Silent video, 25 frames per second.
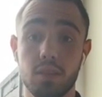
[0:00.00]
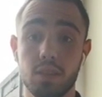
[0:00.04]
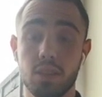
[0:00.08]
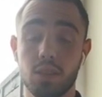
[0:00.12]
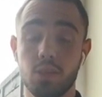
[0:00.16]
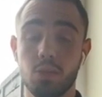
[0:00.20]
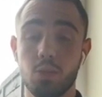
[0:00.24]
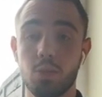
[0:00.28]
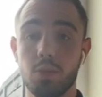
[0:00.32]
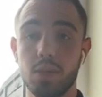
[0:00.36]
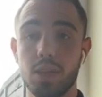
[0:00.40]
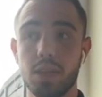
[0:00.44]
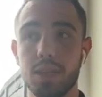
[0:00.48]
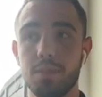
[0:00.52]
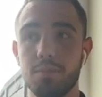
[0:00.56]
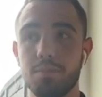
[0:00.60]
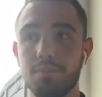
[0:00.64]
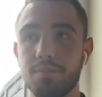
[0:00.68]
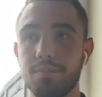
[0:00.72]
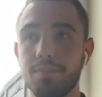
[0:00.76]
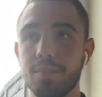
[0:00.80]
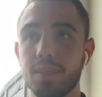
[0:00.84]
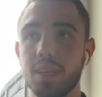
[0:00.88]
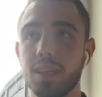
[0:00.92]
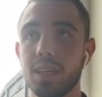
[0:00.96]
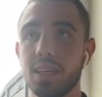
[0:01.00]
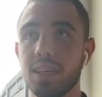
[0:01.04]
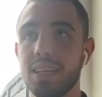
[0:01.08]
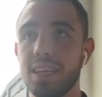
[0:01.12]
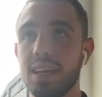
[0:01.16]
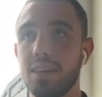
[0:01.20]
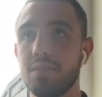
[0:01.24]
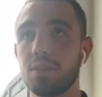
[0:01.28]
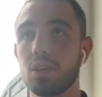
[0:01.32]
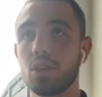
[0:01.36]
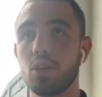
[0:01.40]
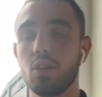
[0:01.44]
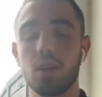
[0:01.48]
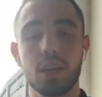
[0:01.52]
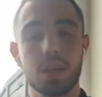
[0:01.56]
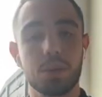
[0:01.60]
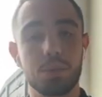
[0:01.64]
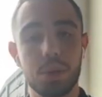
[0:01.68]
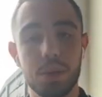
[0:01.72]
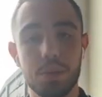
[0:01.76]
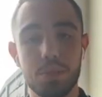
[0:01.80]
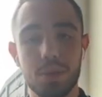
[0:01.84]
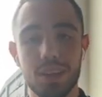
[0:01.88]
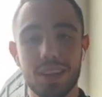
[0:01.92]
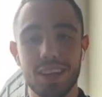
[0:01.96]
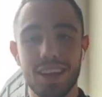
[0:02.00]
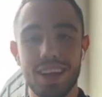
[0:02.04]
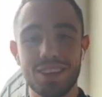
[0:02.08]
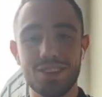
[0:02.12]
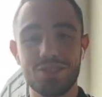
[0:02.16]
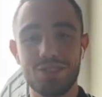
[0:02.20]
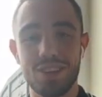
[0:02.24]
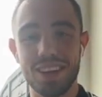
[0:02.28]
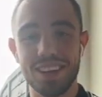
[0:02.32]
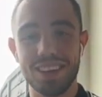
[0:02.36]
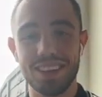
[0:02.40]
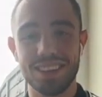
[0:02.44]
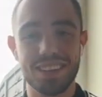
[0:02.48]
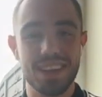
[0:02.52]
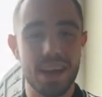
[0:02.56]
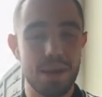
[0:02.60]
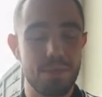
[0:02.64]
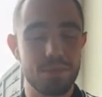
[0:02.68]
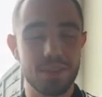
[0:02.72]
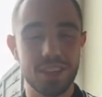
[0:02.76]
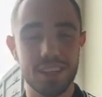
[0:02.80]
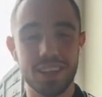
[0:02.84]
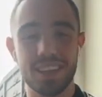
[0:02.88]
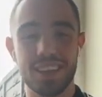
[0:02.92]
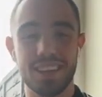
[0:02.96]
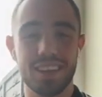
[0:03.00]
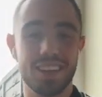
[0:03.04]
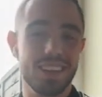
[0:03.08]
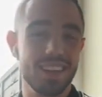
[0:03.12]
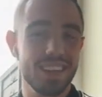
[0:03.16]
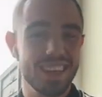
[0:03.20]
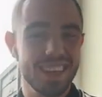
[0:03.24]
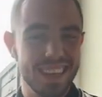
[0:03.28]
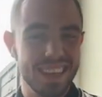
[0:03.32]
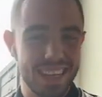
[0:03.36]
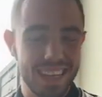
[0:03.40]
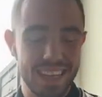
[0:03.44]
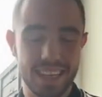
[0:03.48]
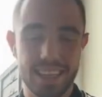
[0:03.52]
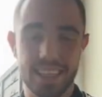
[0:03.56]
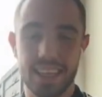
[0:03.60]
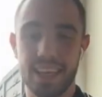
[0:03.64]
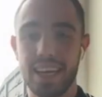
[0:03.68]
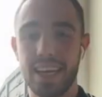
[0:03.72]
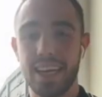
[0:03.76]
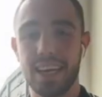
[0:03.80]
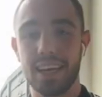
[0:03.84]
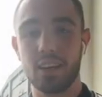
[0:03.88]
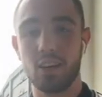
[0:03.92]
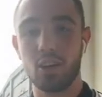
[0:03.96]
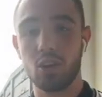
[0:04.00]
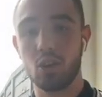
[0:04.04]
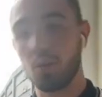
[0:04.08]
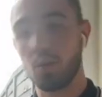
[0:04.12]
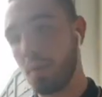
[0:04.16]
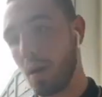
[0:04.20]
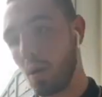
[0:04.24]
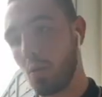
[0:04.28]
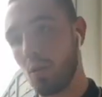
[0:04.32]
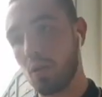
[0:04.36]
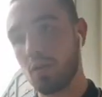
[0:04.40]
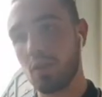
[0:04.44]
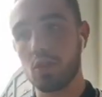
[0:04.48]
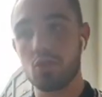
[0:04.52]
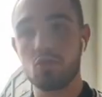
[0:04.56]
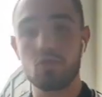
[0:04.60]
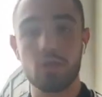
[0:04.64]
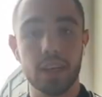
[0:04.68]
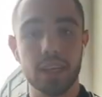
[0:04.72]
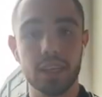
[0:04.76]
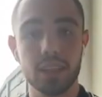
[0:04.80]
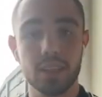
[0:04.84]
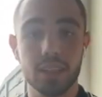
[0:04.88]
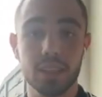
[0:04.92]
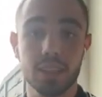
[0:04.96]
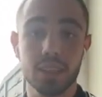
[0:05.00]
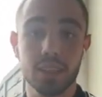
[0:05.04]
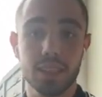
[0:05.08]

You know, you haven't got like people there trying to tempt you to eat cake or come out on the drink.